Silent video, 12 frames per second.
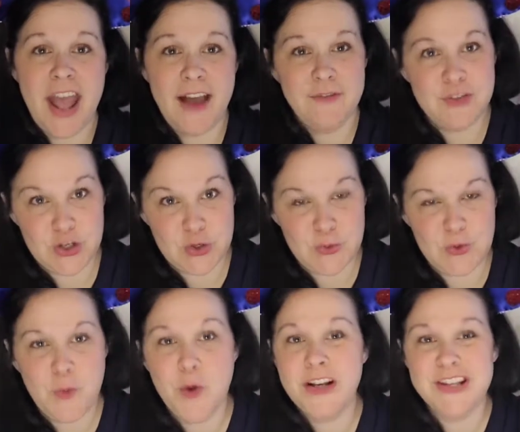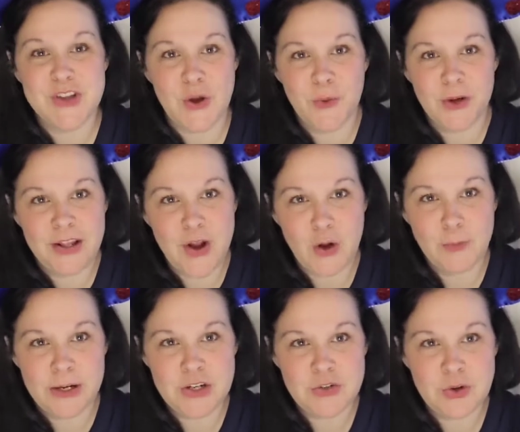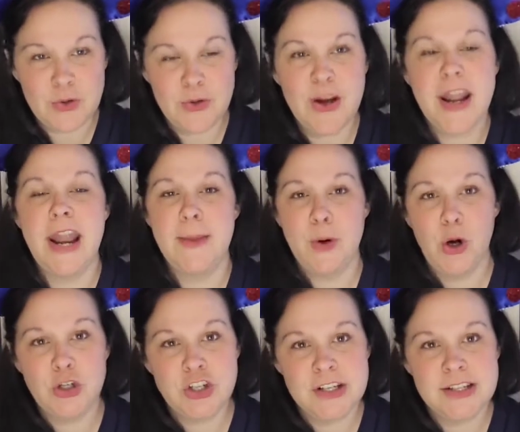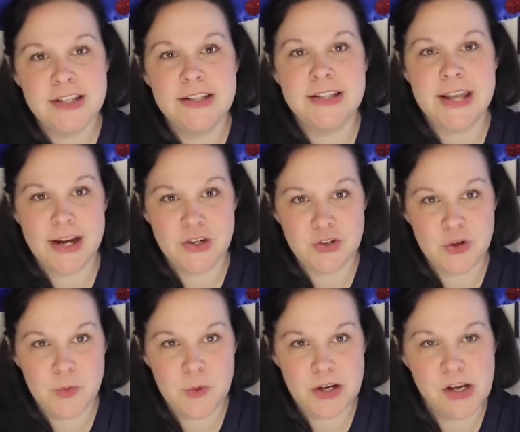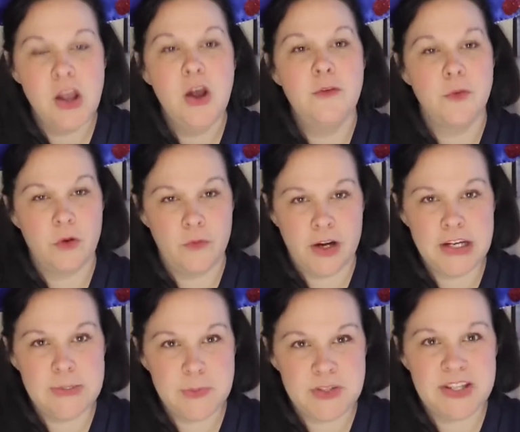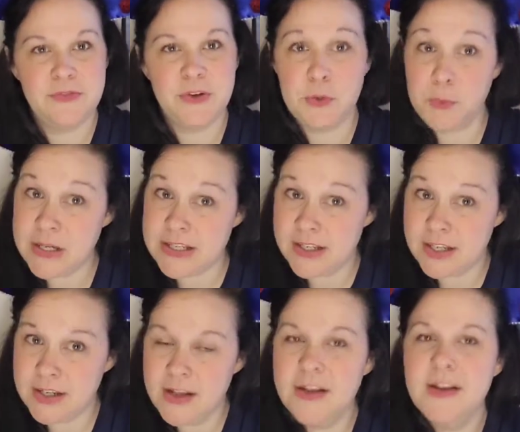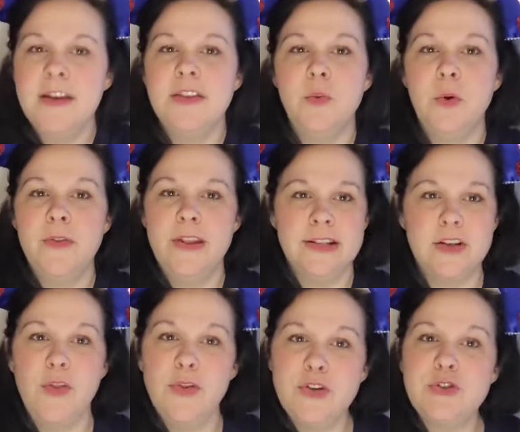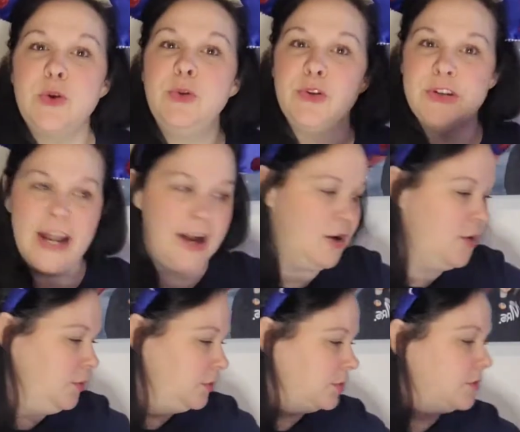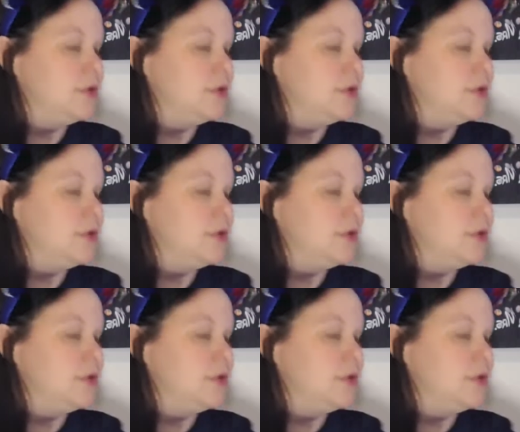have two. One is already on my stroller, and I purchased this extra one for a very specific reason. The one that is on the stroller now